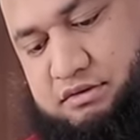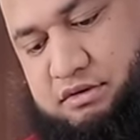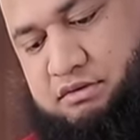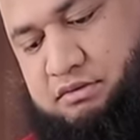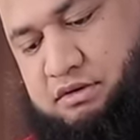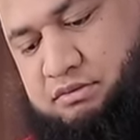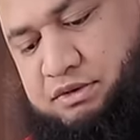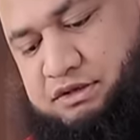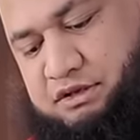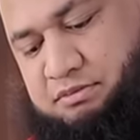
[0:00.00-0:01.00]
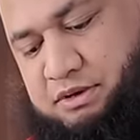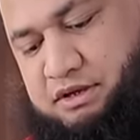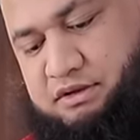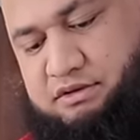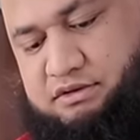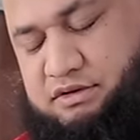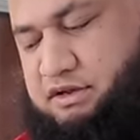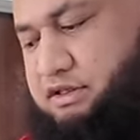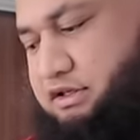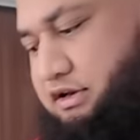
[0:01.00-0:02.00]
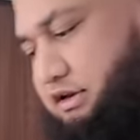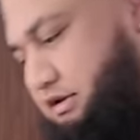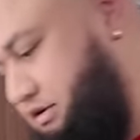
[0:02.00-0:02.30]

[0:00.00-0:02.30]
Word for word: Oh, well, I went to sleep at 10.30.